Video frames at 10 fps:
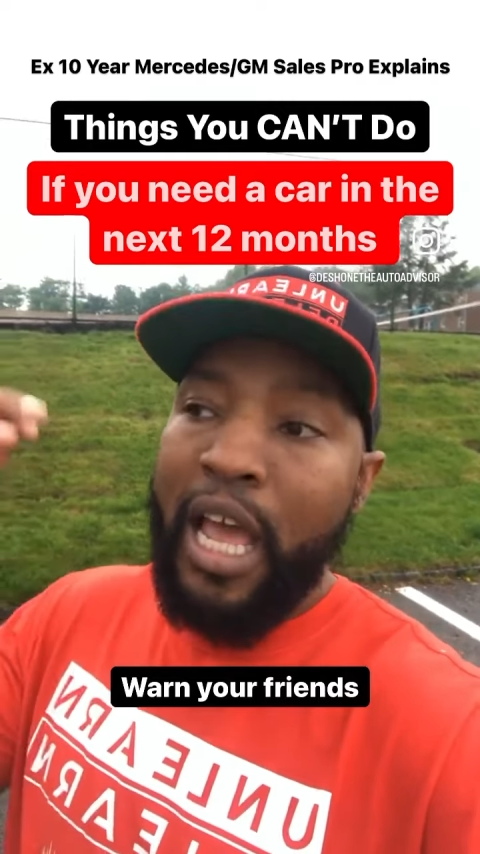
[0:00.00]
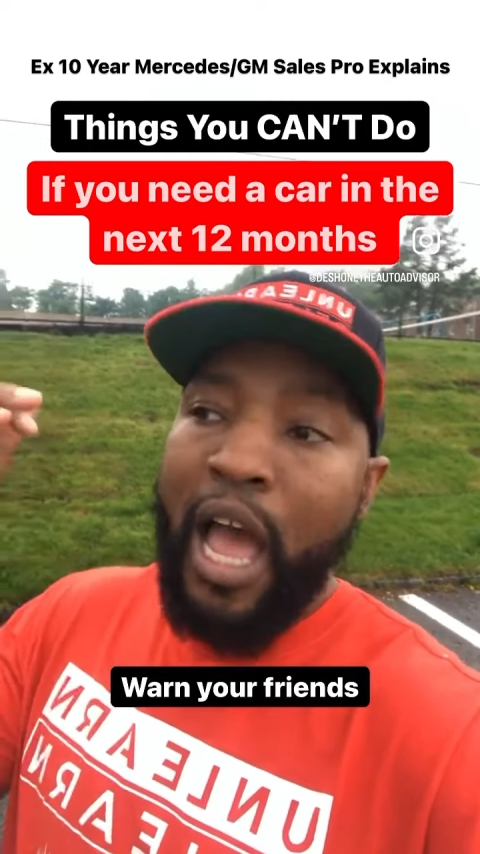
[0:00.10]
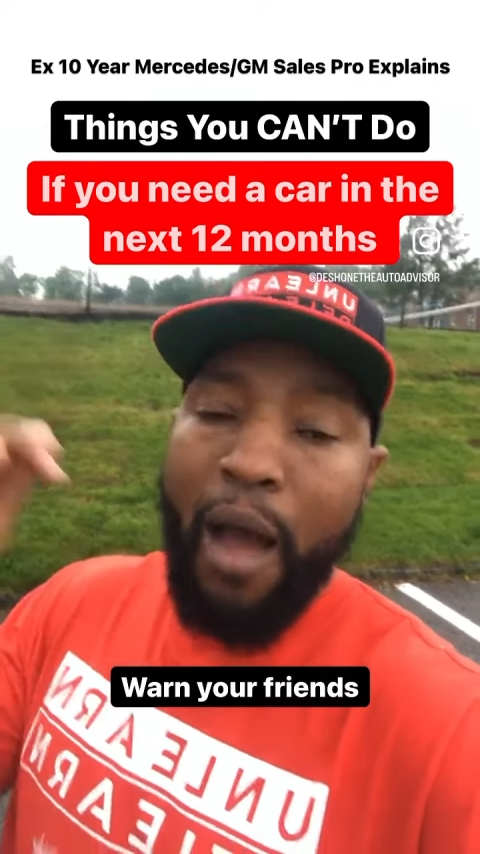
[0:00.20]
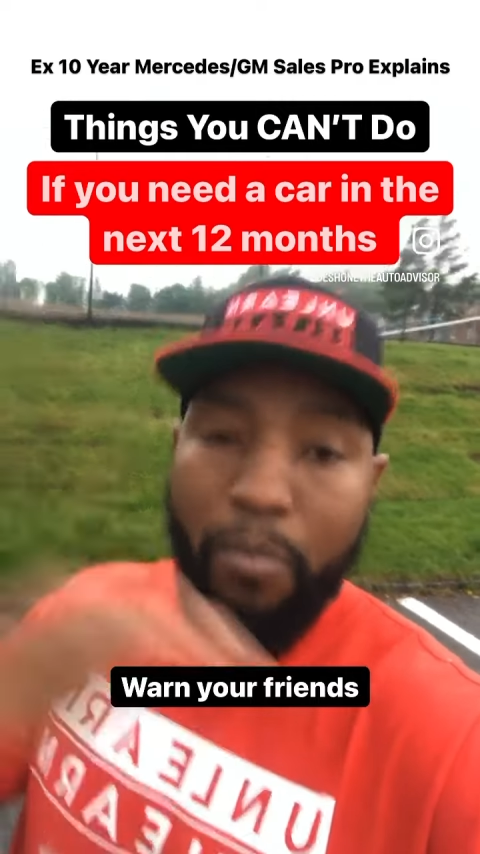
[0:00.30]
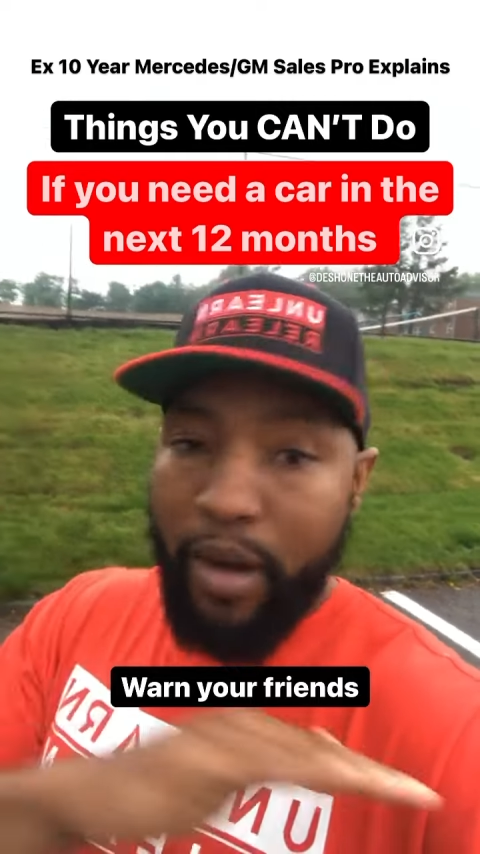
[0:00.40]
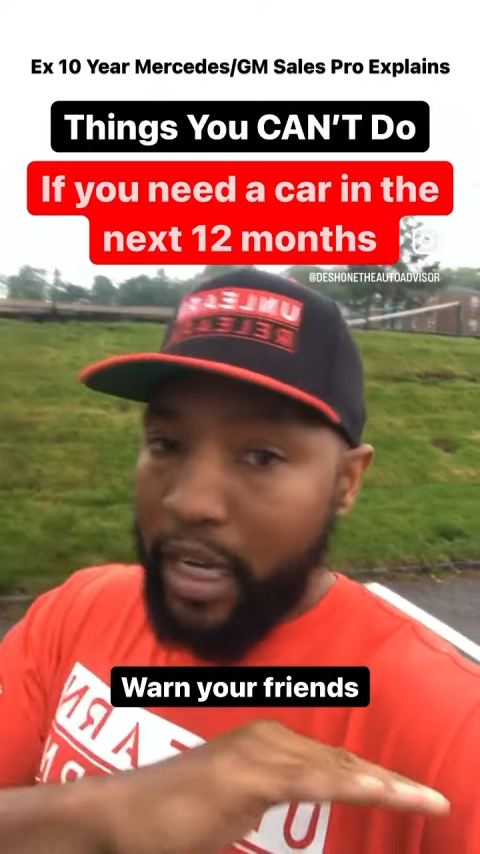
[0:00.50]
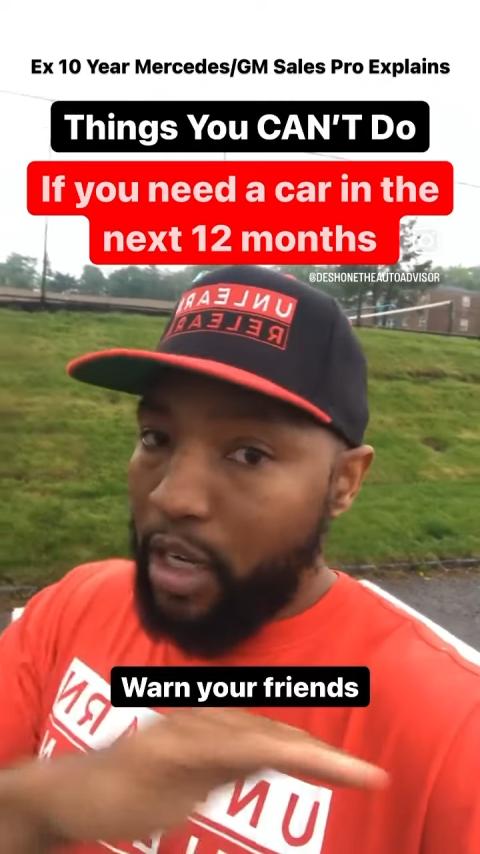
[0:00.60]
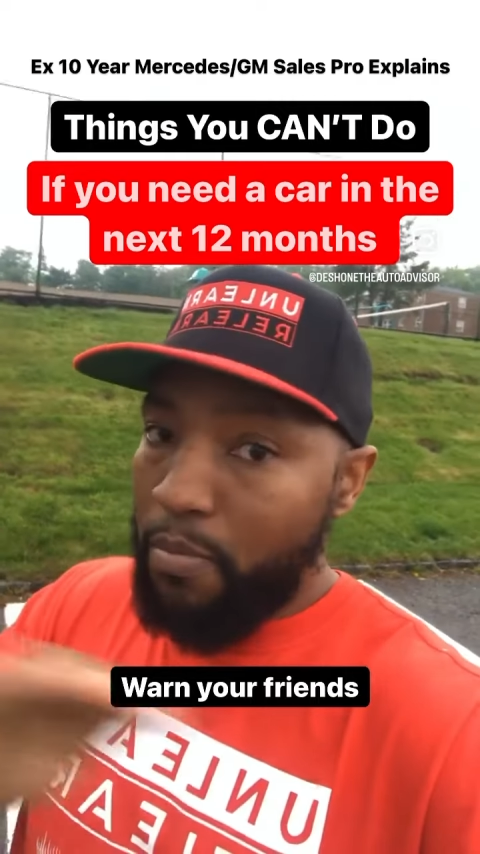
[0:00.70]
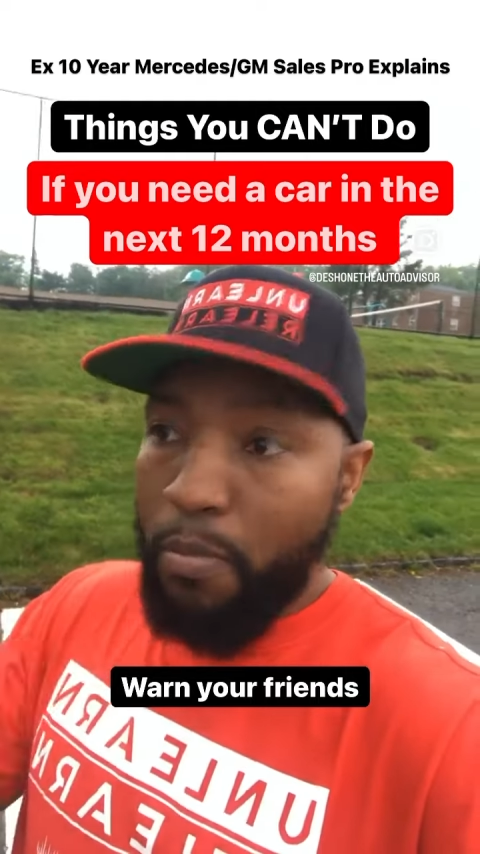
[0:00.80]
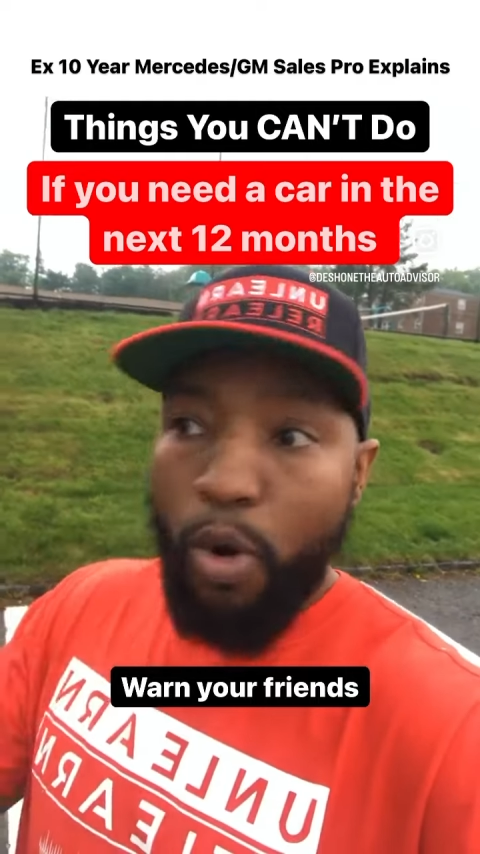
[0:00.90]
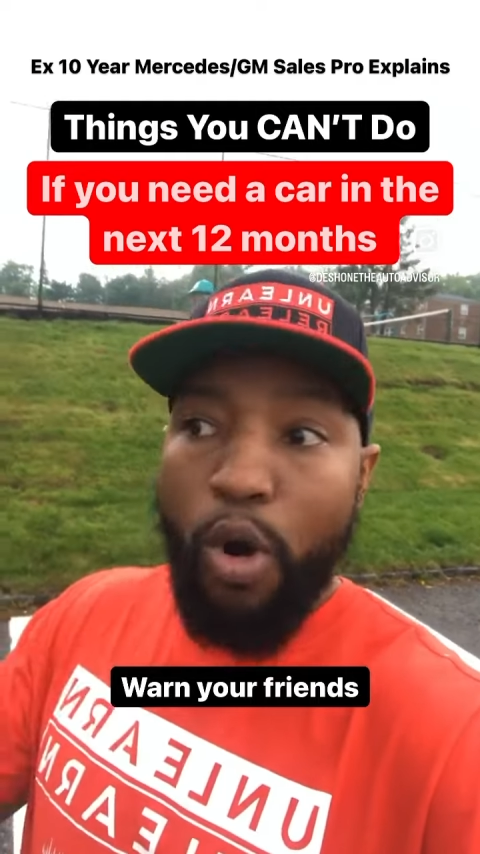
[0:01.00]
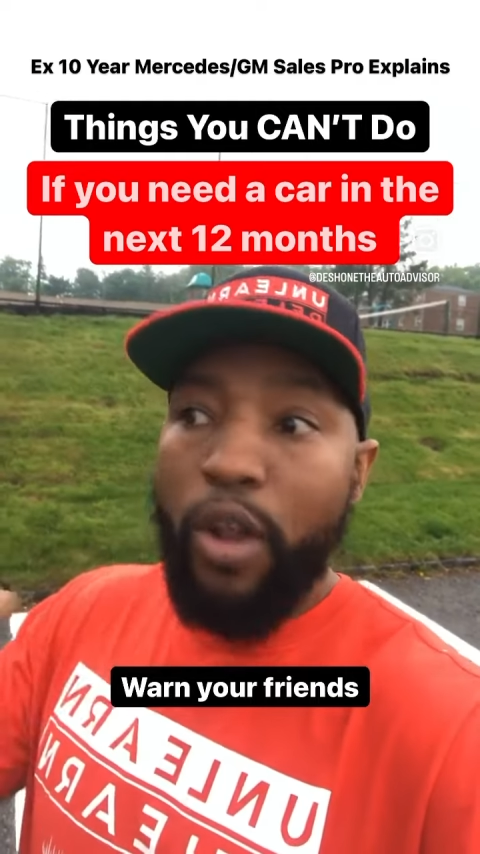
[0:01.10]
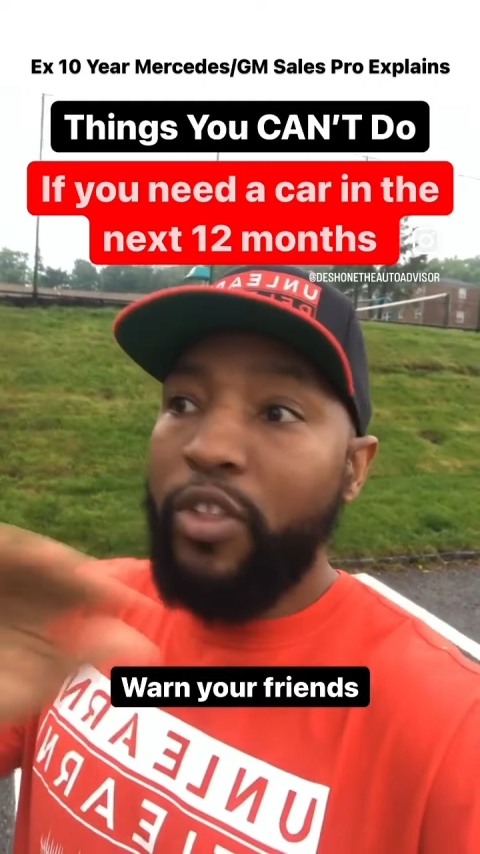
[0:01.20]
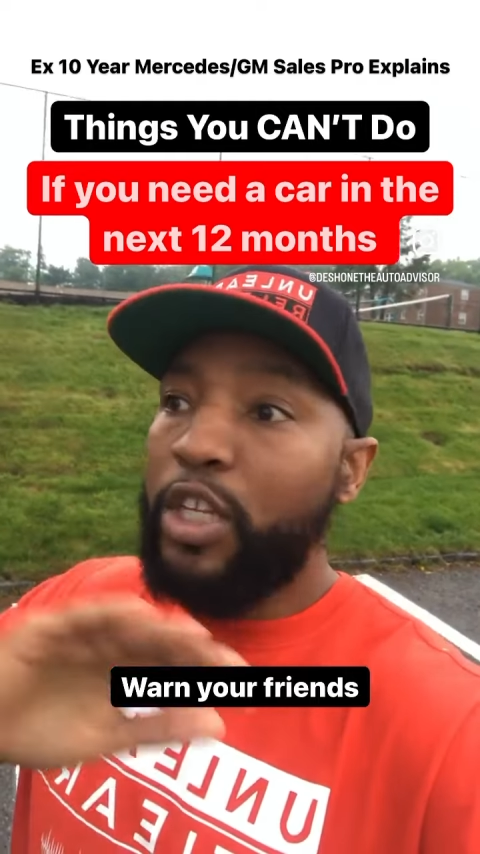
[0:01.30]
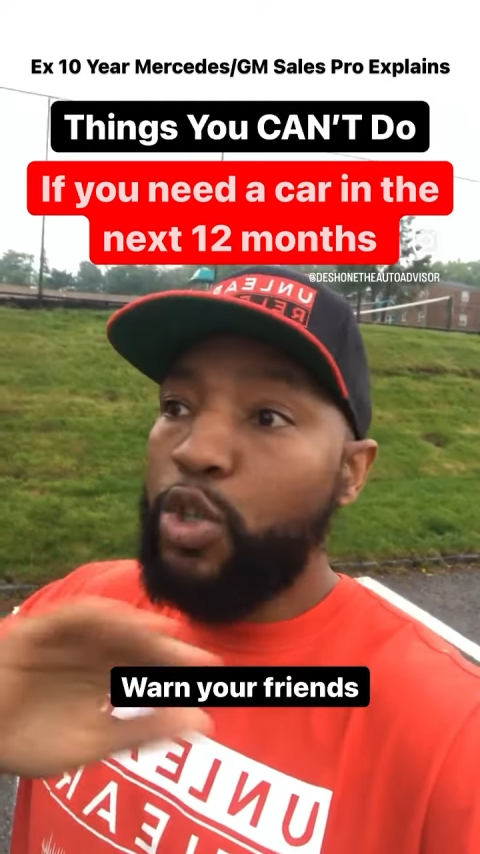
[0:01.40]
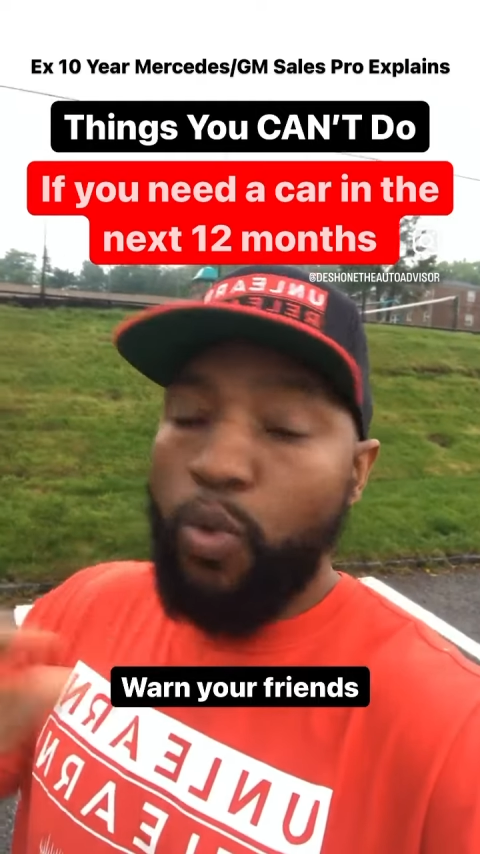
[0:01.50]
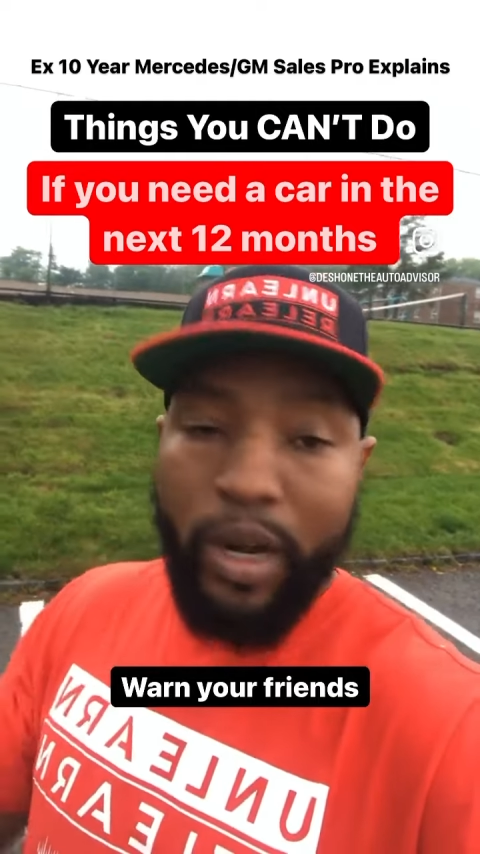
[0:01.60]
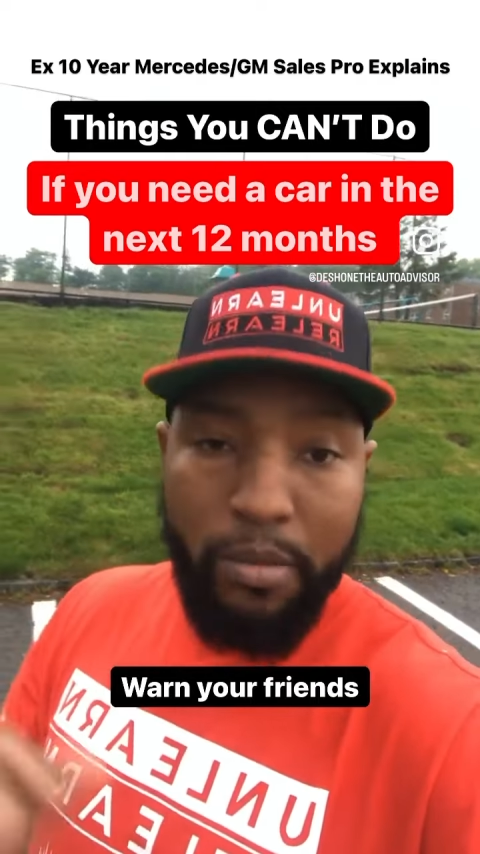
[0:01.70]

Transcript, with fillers: I'm breaking more than 20